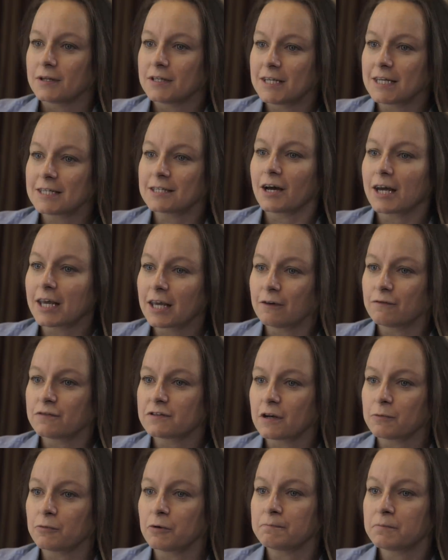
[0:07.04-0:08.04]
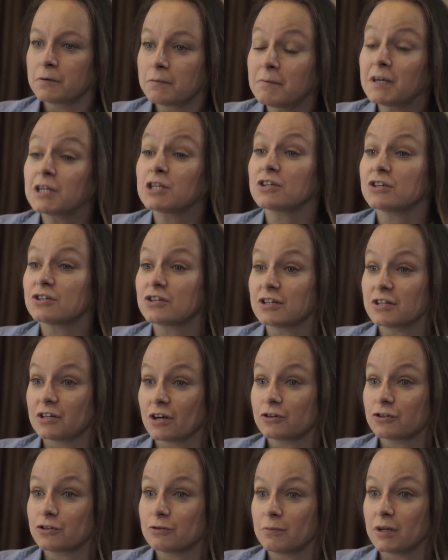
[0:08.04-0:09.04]
Did I give someone permission to
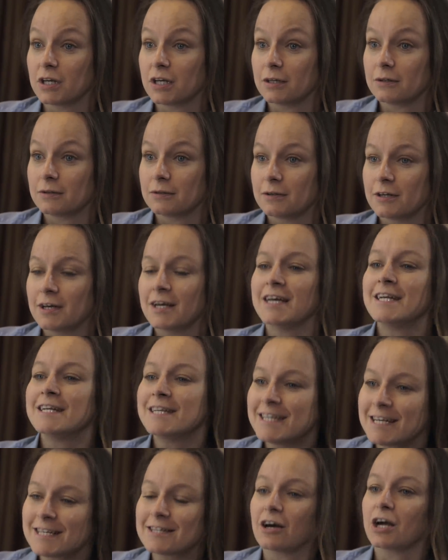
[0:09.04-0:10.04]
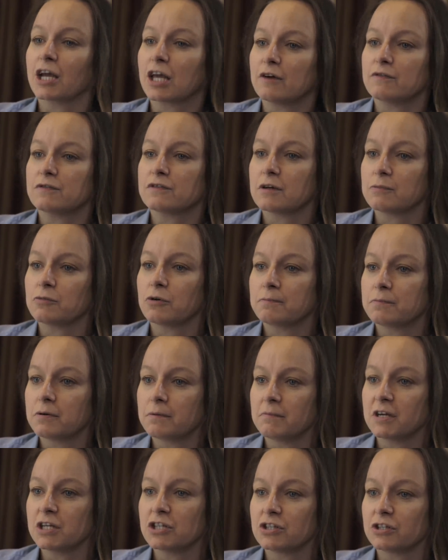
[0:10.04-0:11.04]
touch me? Did I give someone
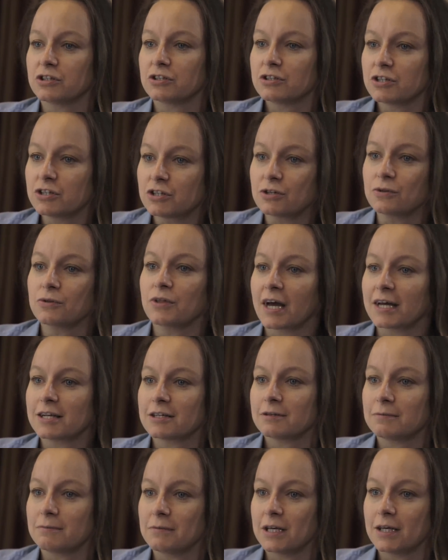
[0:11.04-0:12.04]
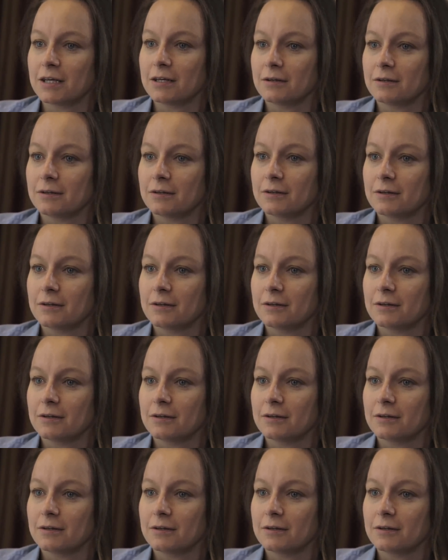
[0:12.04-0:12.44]
permission to do that to me?